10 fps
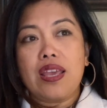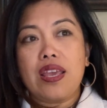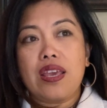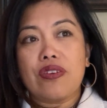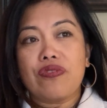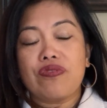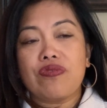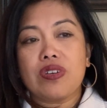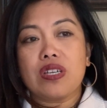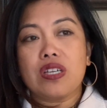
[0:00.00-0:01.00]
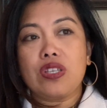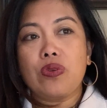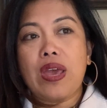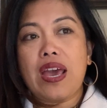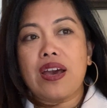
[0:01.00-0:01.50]
if
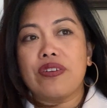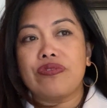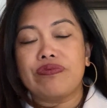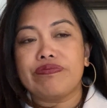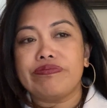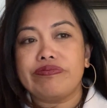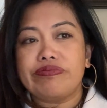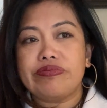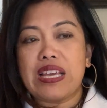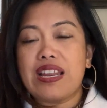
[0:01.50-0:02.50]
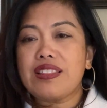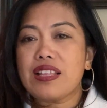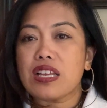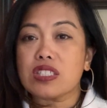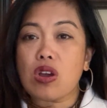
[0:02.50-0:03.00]
you have
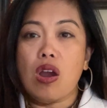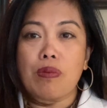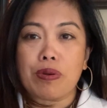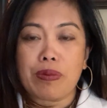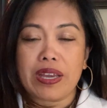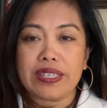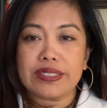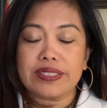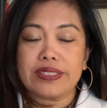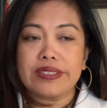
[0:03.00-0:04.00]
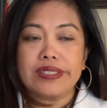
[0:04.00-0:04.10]
anything that's compromised,